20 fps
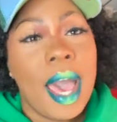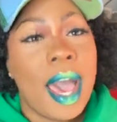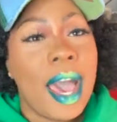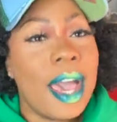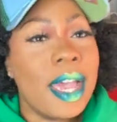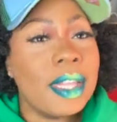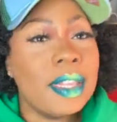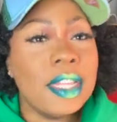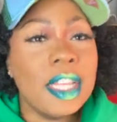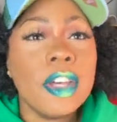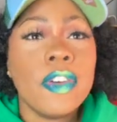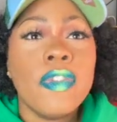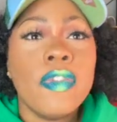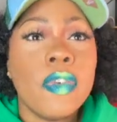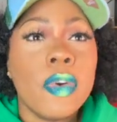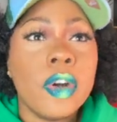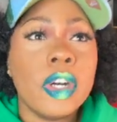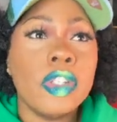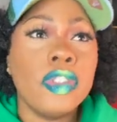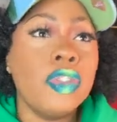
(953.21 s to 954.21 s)
I look
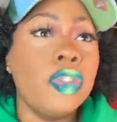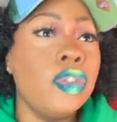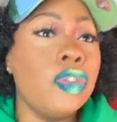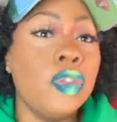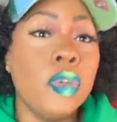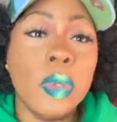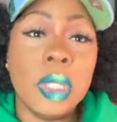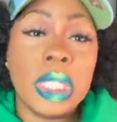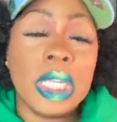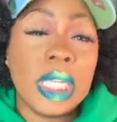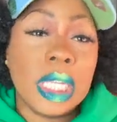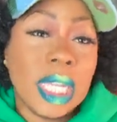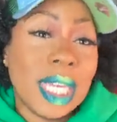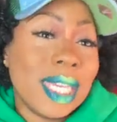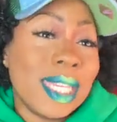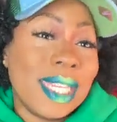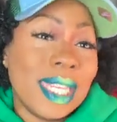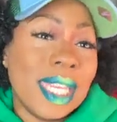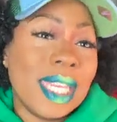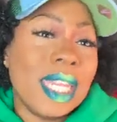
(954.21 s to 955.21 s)
forward to doing it
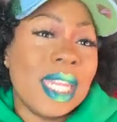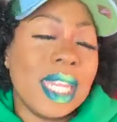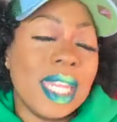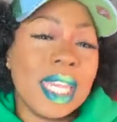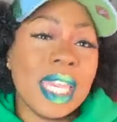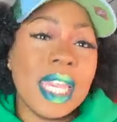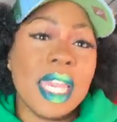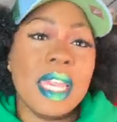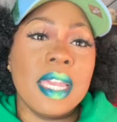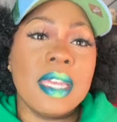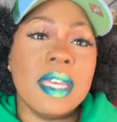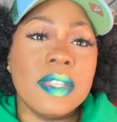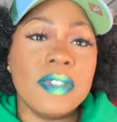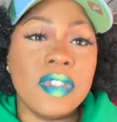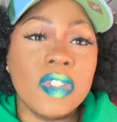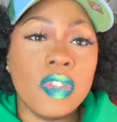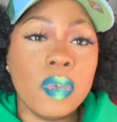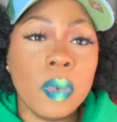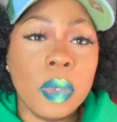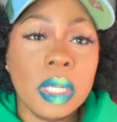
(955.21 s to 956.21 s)
again and again
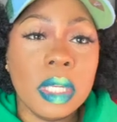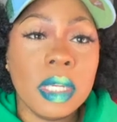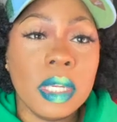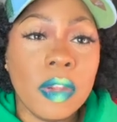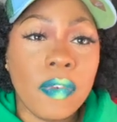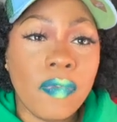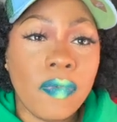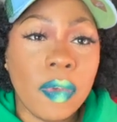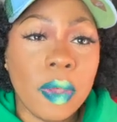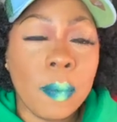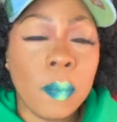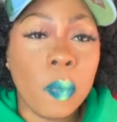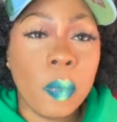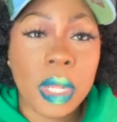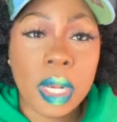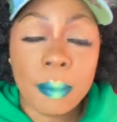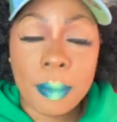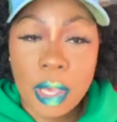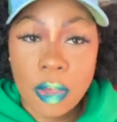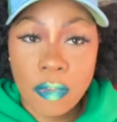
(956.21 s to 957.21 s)
because it's one
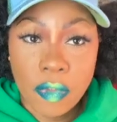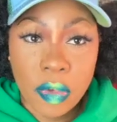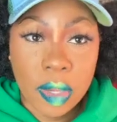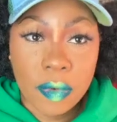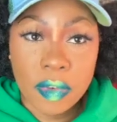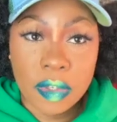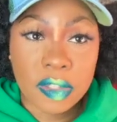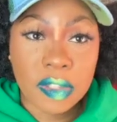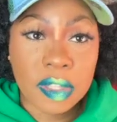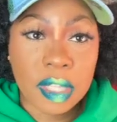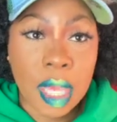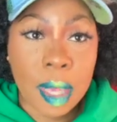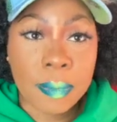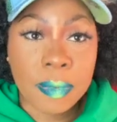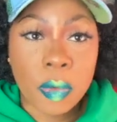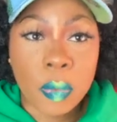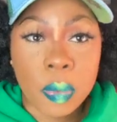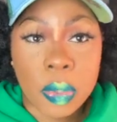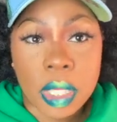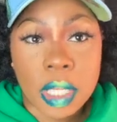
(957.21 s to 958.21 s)
of my favorite
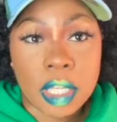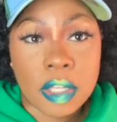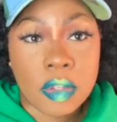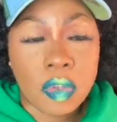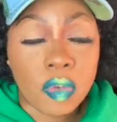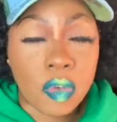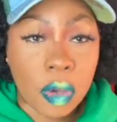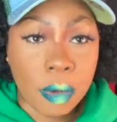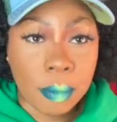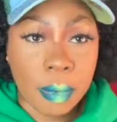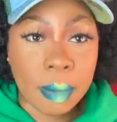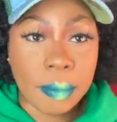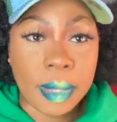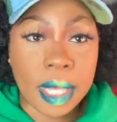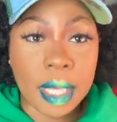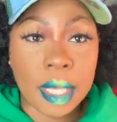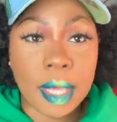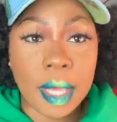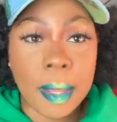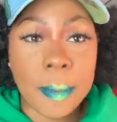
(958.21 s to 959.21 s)
steps when doing my
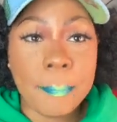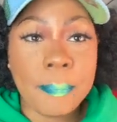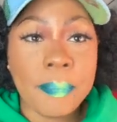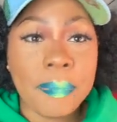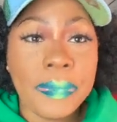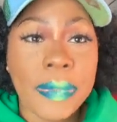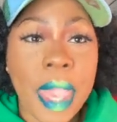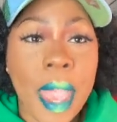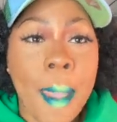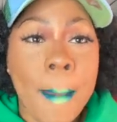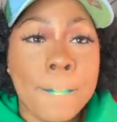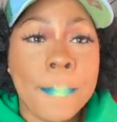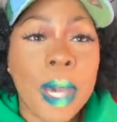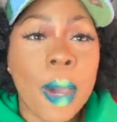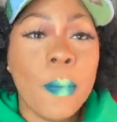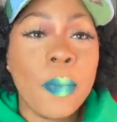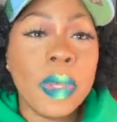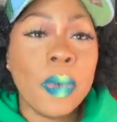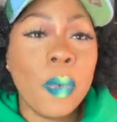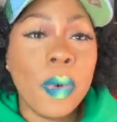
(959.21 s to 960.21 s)
makeup.
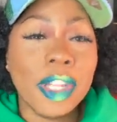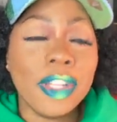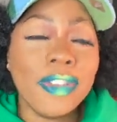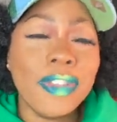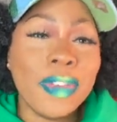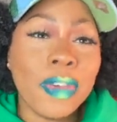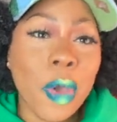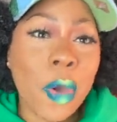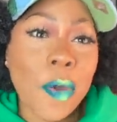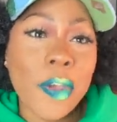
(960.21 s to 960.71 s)
But we wanted to go